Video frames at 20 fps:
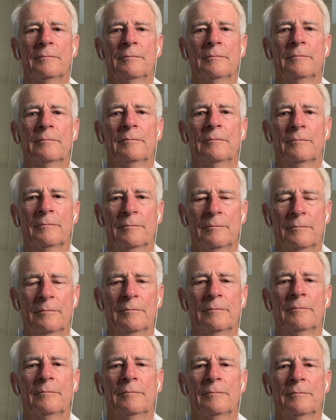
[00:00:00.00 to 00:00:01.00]

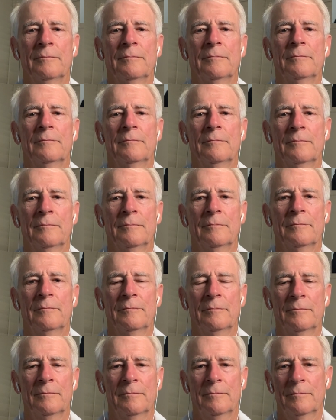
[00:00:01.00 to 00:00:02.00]

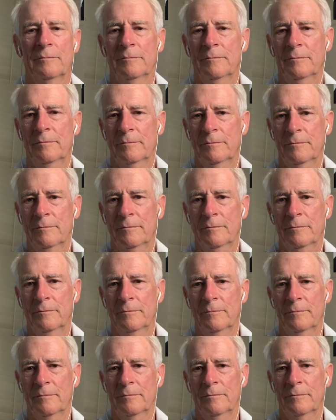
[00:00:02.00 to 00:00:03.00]

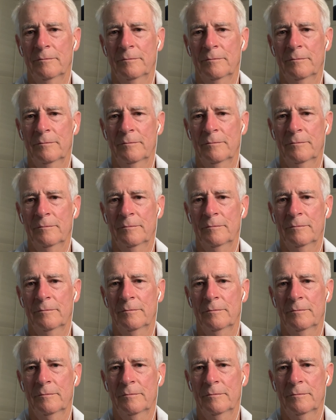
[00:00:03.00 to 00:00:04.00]

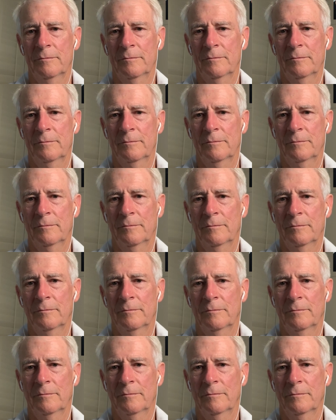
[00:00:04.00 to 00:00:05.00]

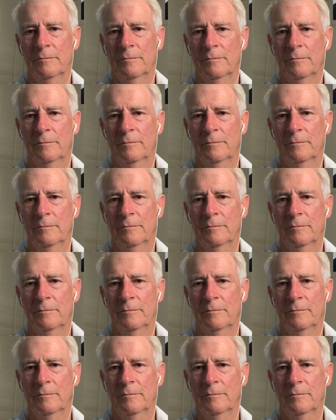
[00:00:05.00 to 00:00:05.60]
No words are spoken by the person on screen.